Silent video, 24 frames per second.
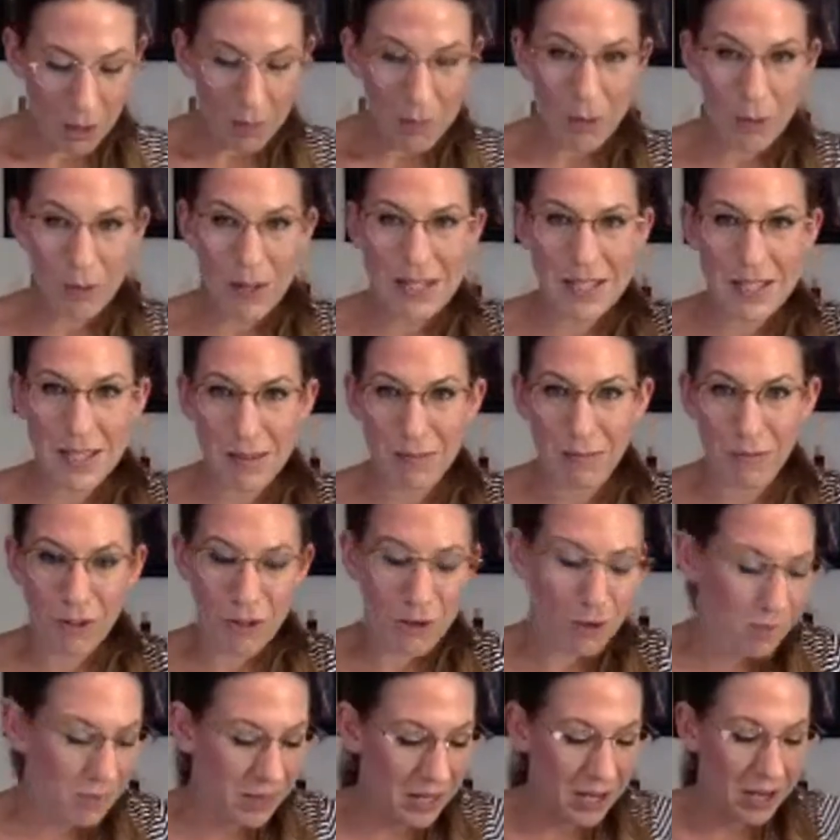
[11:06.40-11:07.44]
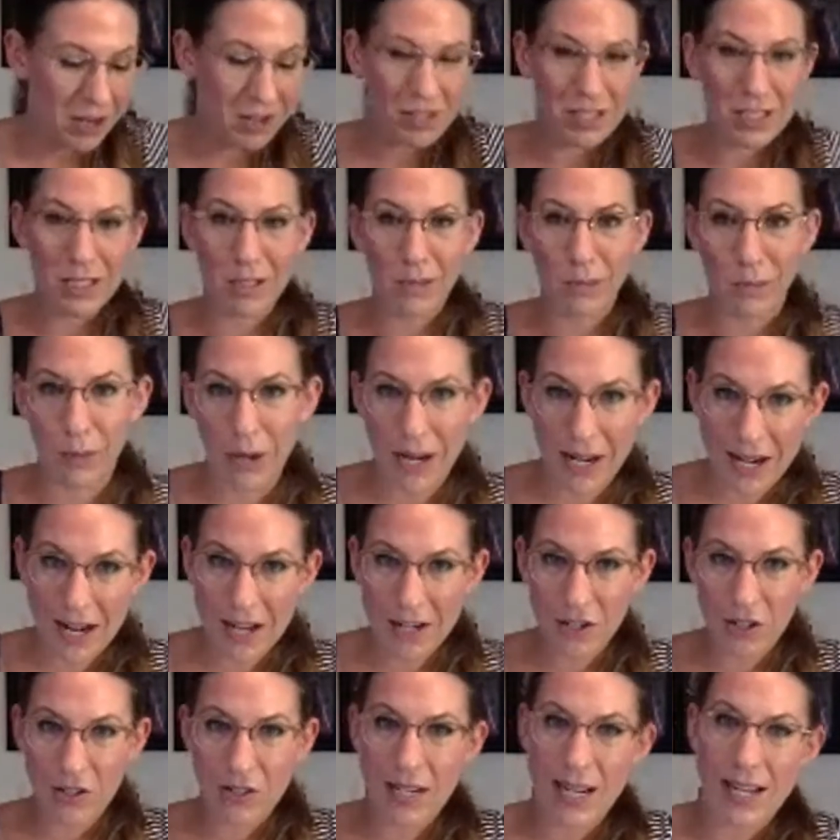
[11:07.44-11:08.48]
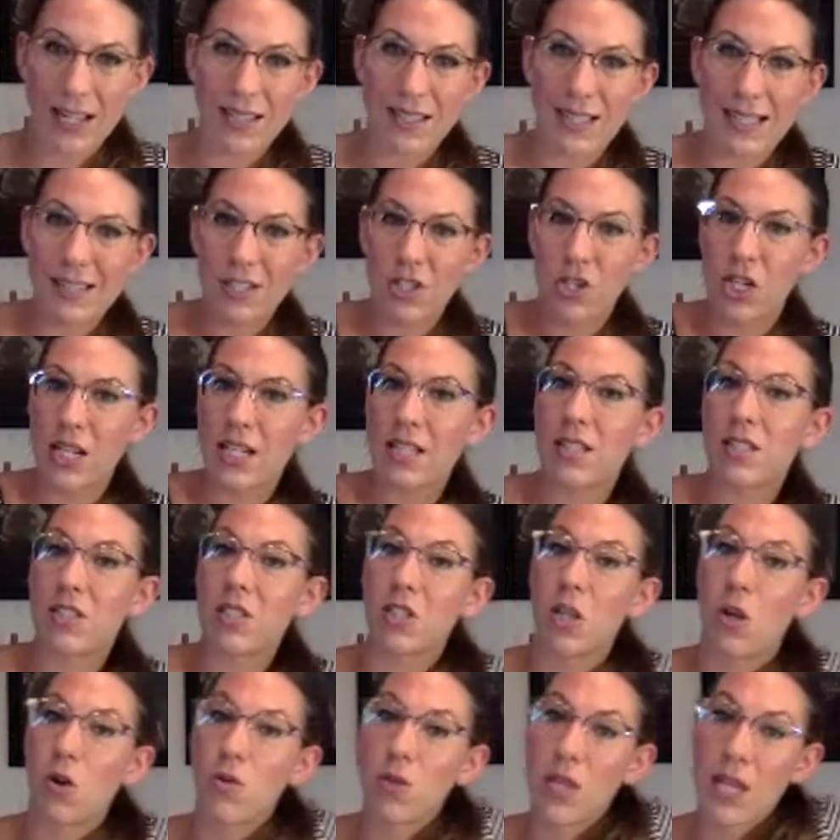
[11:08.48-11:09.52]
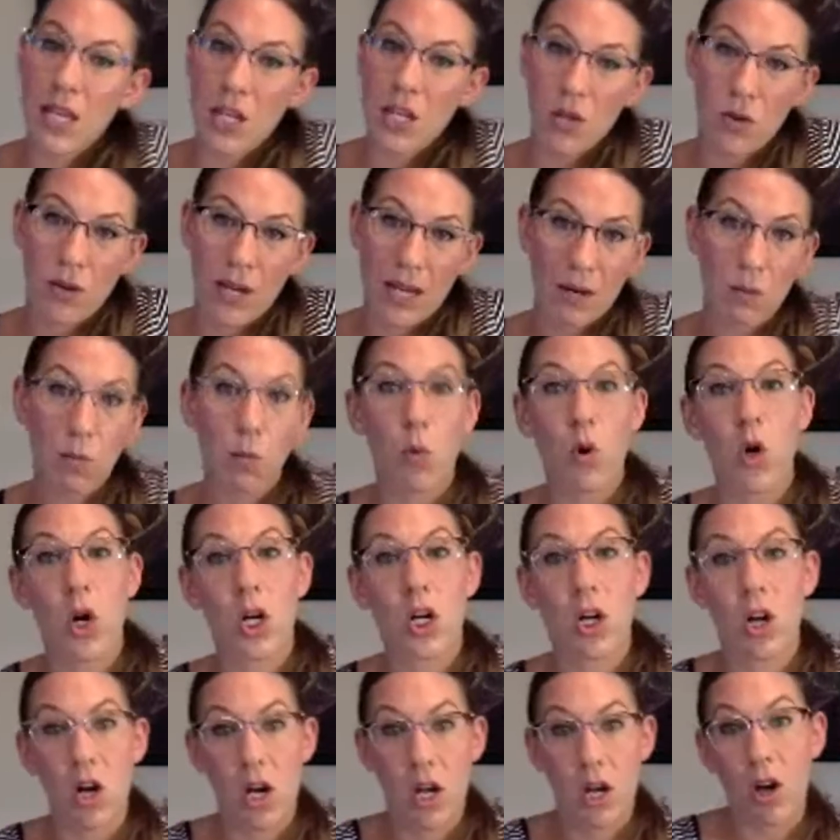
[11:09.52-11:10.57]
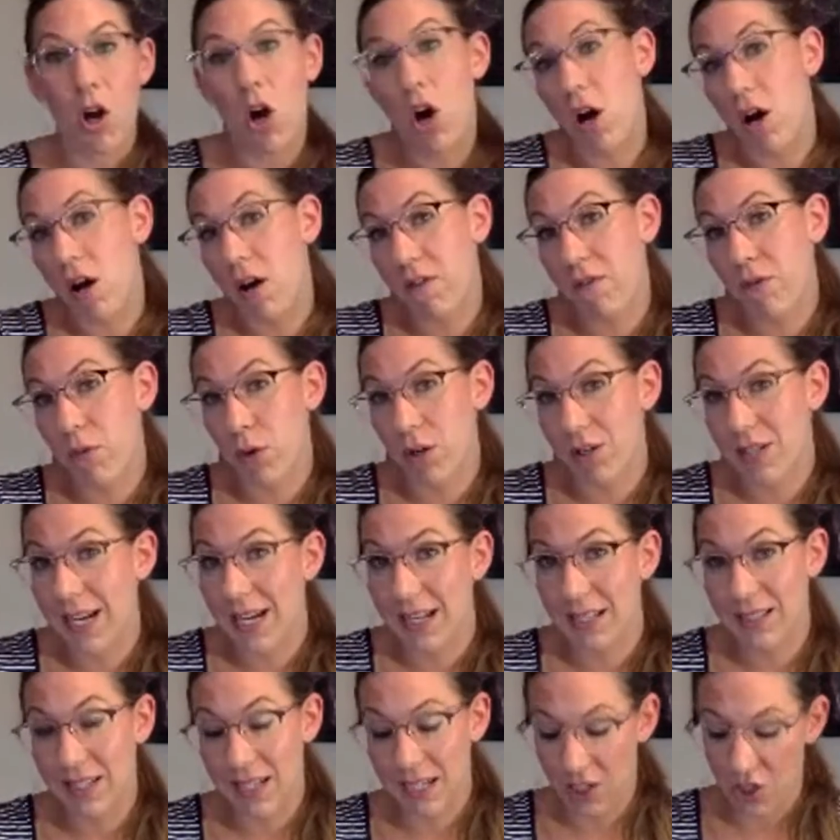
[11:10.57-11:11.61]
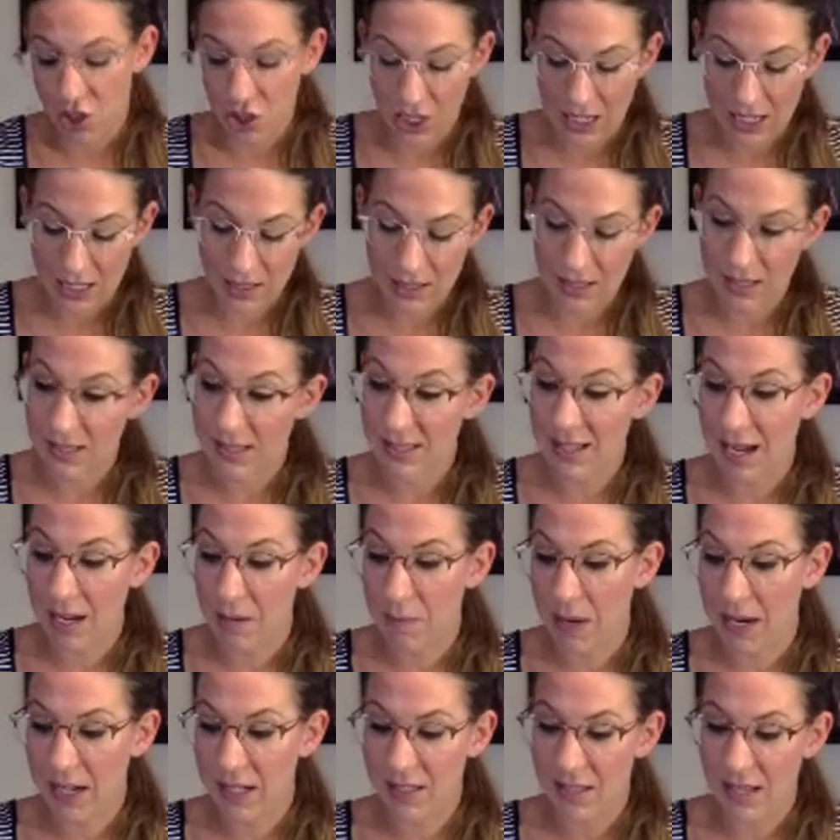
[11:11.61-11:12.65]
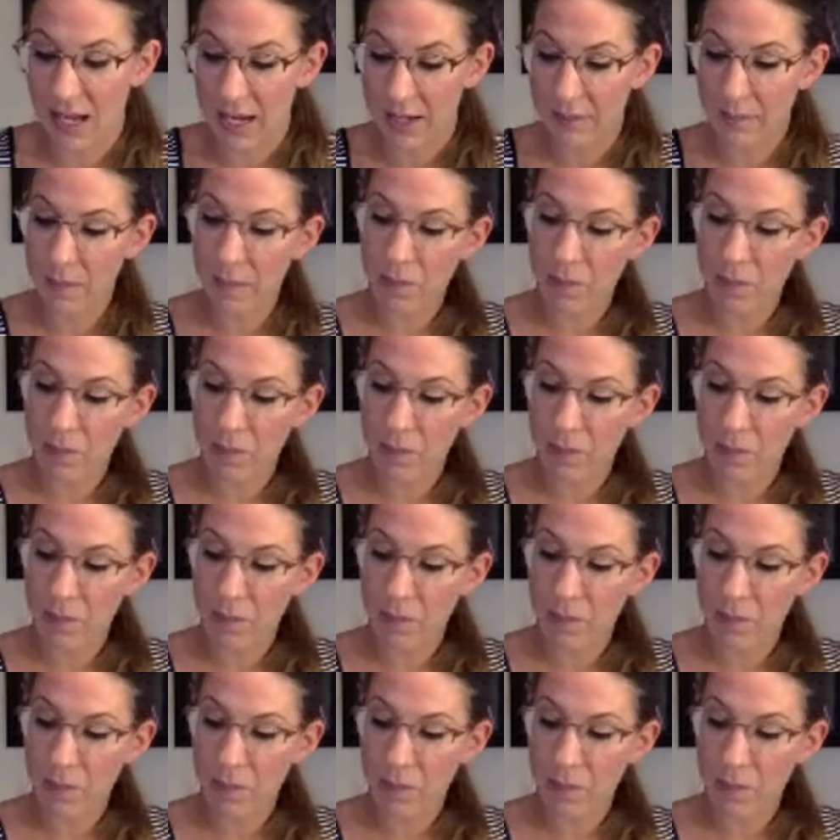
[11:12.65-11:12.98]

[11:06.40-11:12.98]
in some room there. Spread out your tasting sheets so that you can work on all 4 tasting sheets side by side.